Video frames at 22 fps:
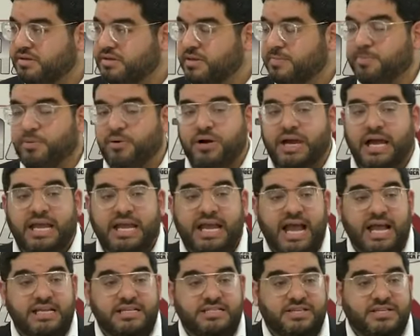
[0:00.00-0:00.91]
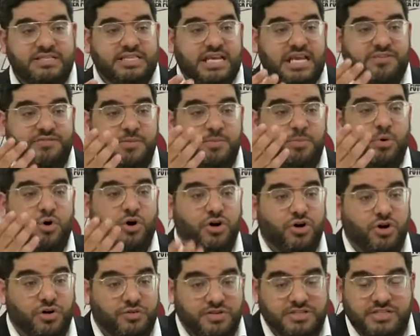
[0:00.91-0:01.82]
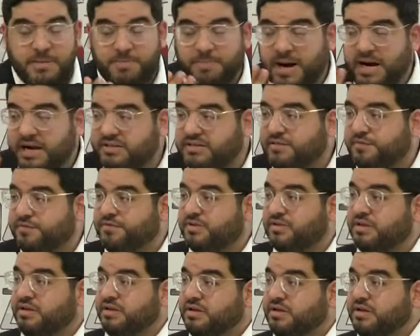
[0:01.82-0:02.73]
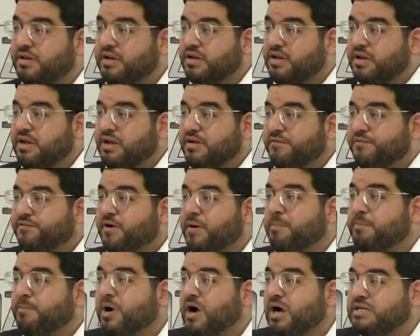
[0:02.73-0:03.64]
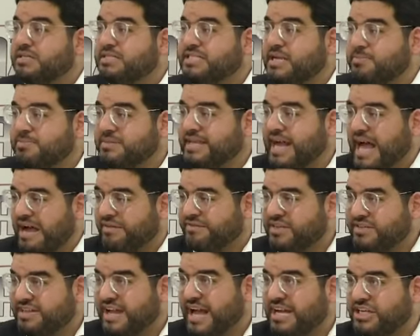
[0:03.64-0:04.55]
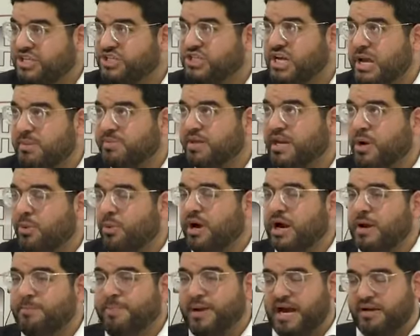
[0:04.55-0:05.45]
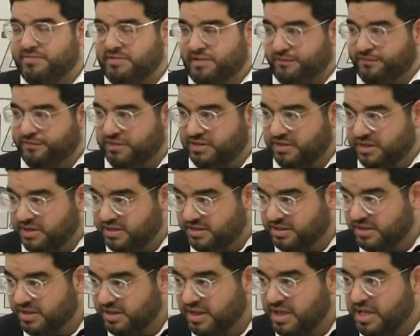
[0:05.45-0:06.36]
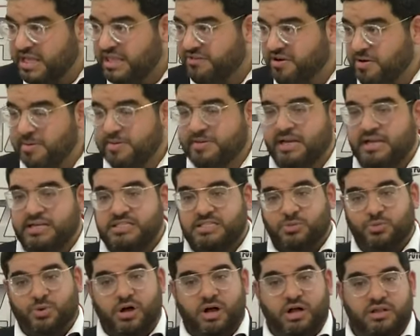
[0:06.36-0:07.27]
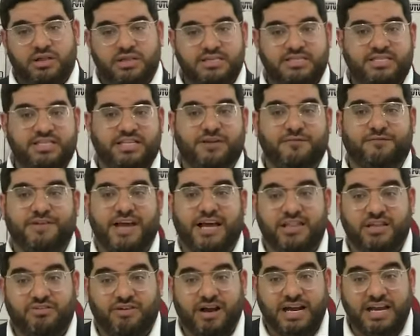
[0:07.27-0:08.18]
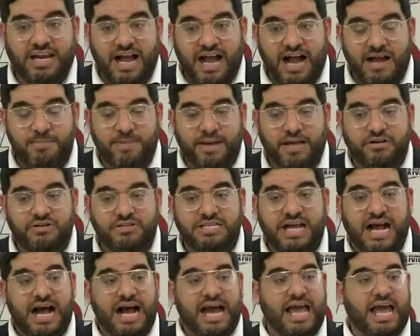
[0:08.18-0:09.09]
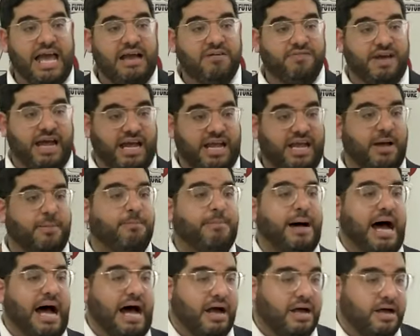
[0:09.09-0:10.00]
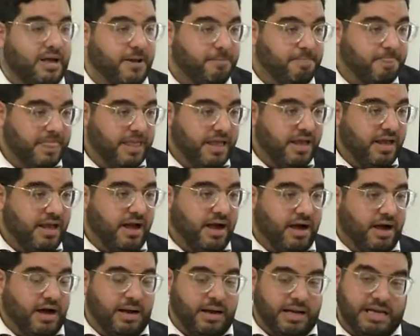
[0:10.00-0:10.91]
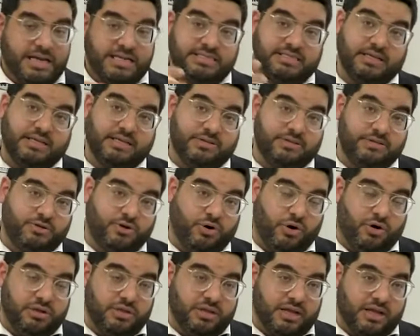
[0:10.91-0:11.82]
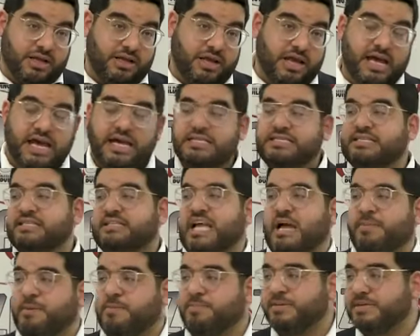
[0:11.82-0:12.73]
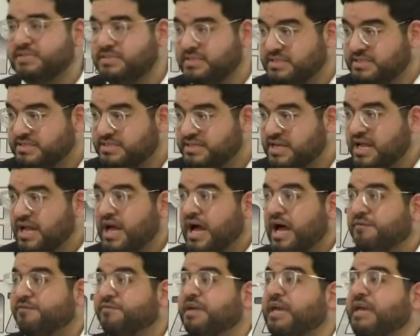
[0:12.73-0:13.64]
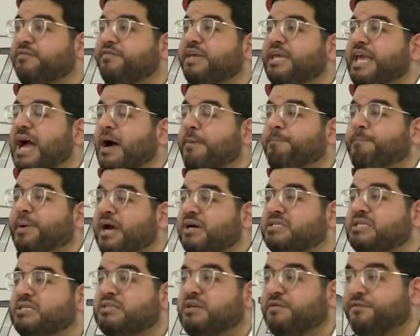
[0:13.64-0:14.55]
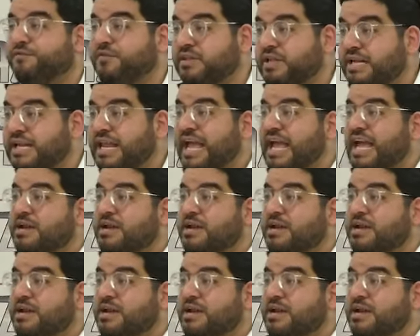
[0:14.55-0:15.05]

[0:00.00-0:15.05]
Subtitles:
The boy again starts getting me more nervous. A pair of tefillin? For months I'm diving to Hashem that I want a pair of tefillin. The rabbi tells him, well, listen, you found the right guy because I have a gemach. You call it like a chesed type of business of giving up pairs of tefillin.